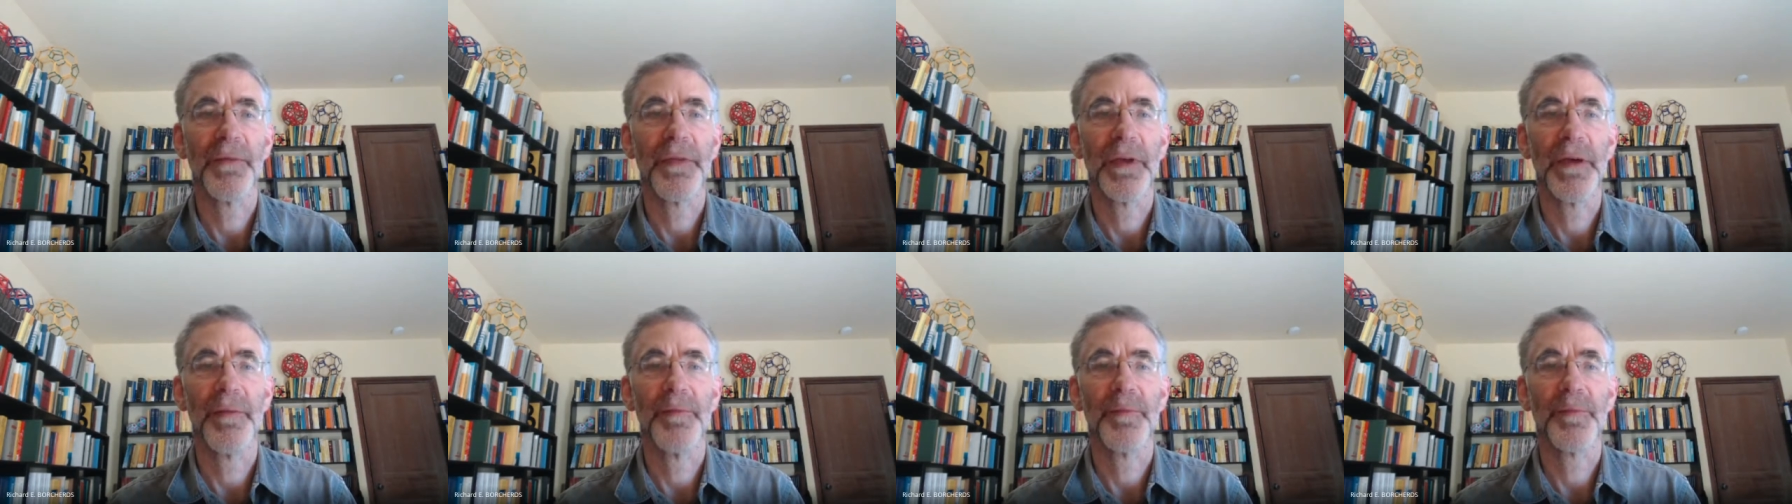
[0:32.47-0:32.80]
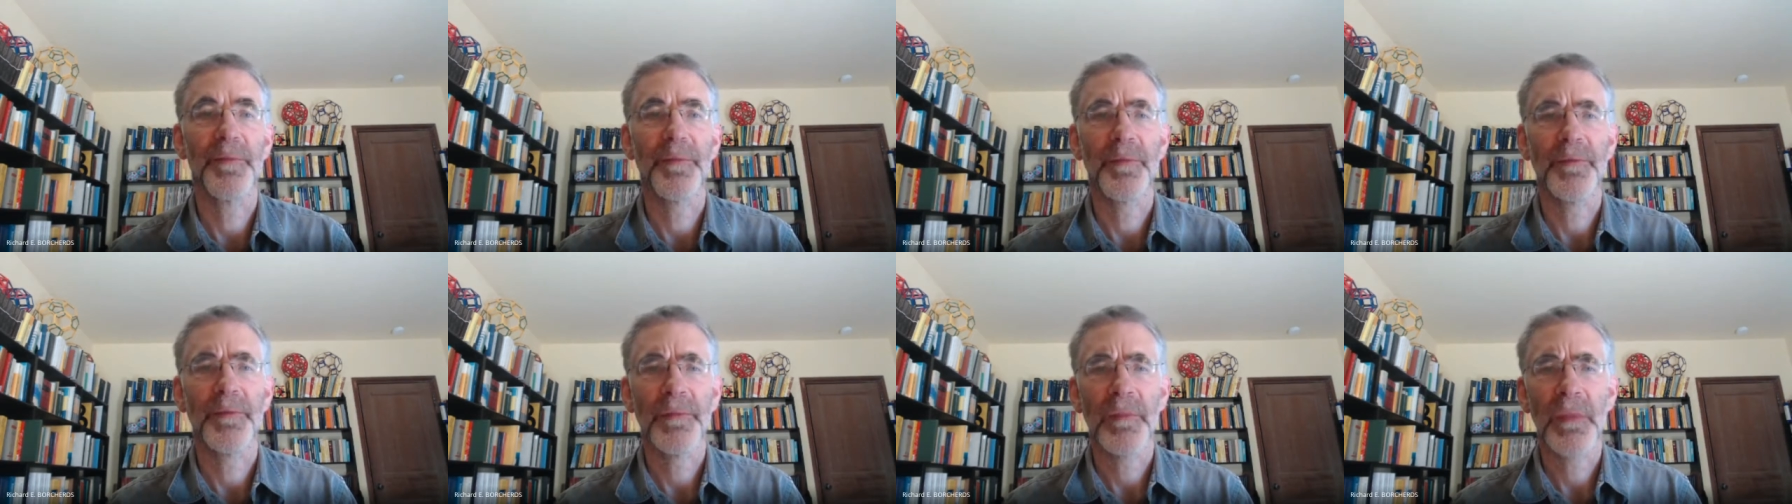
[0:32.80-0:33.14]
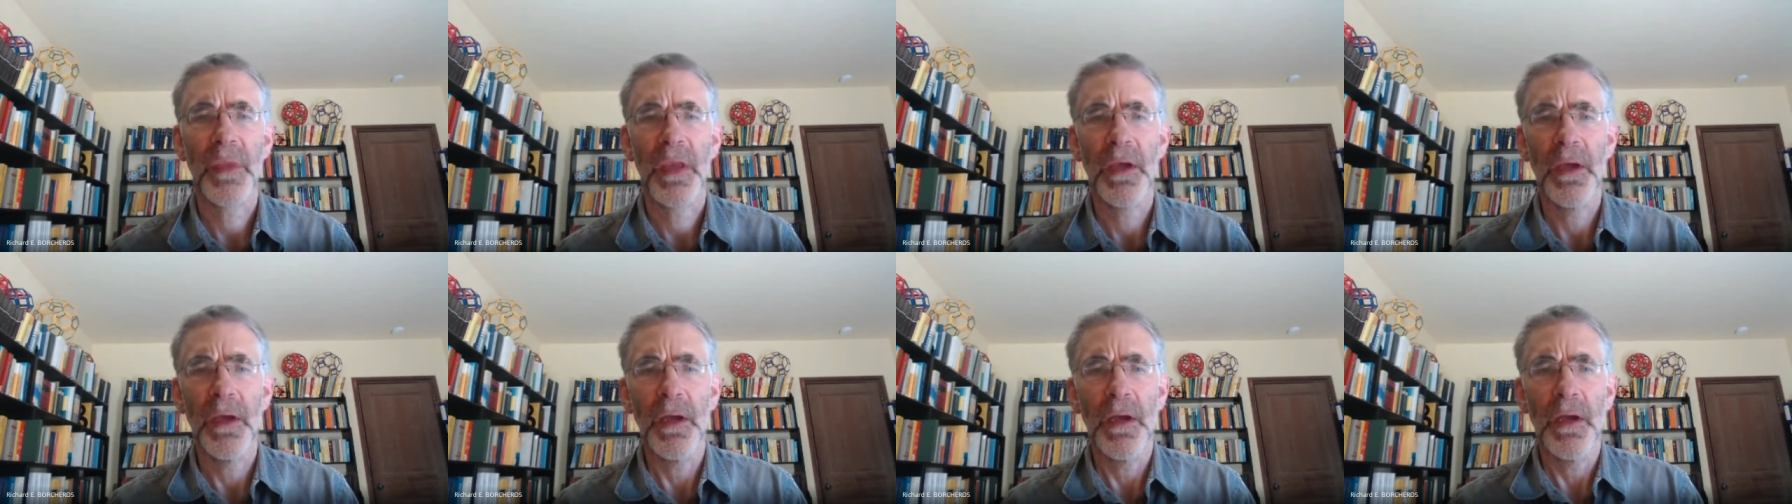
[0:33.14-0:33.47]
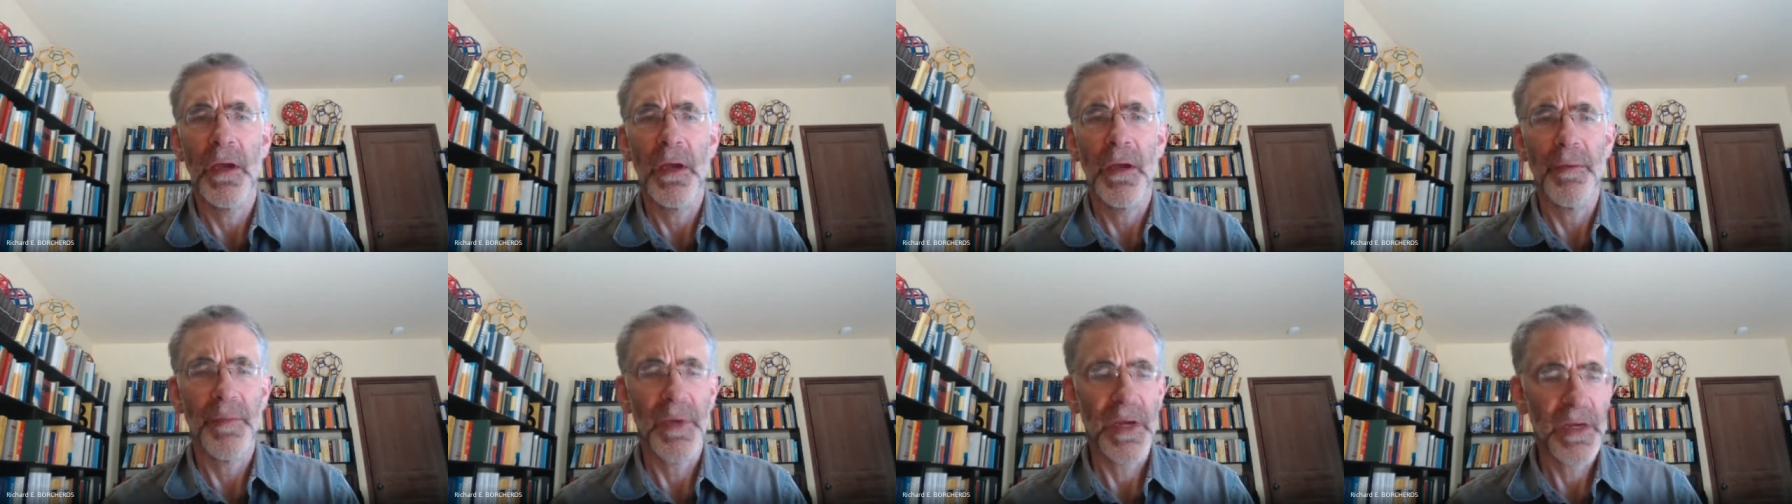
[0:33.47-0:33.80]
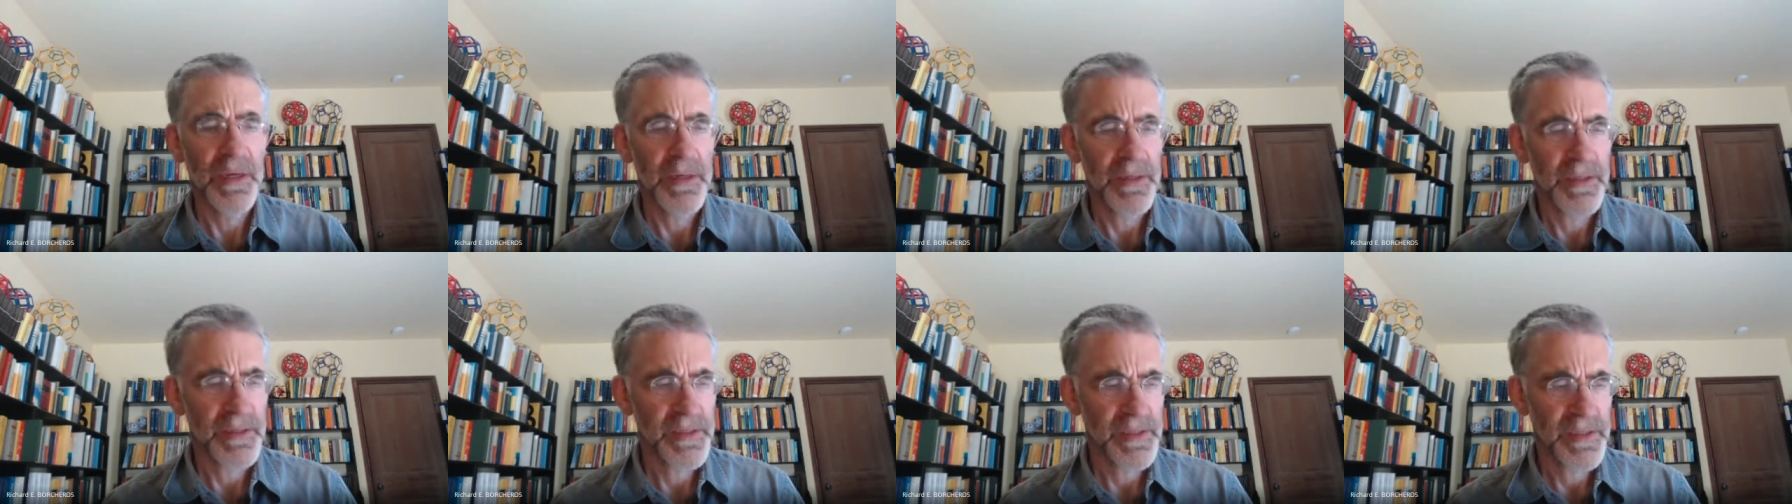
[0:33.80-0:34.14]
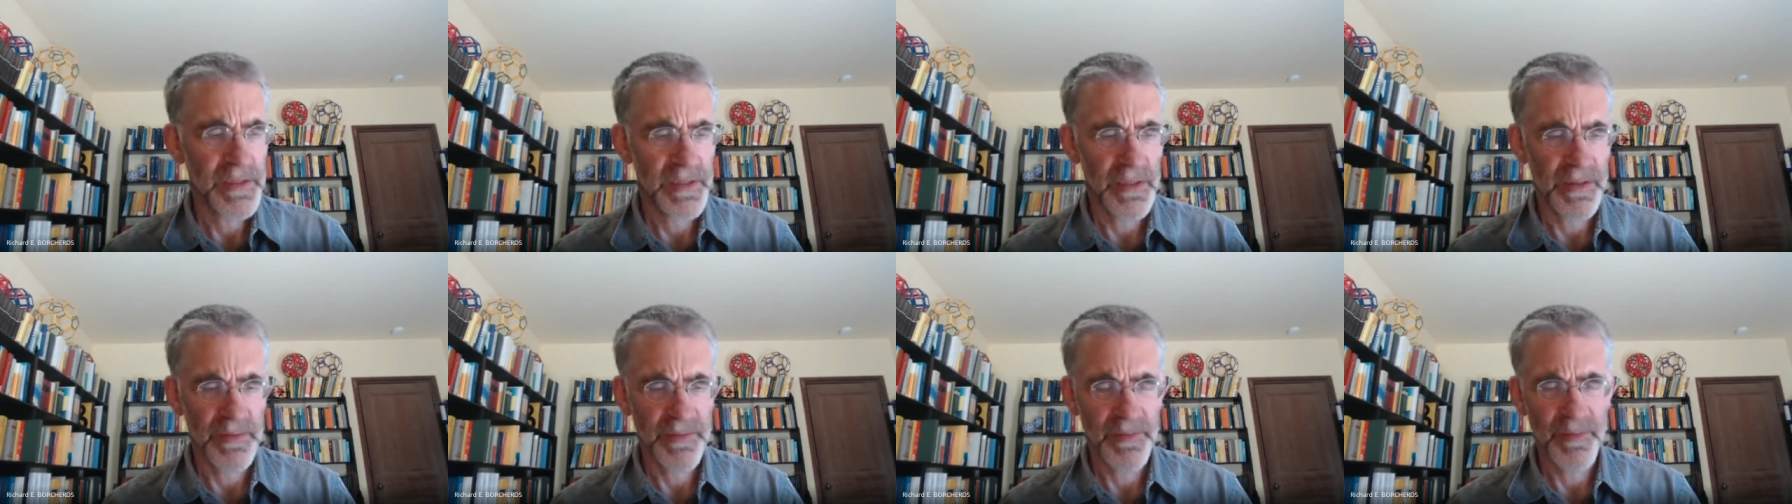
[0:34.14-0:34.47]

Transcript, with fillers: them because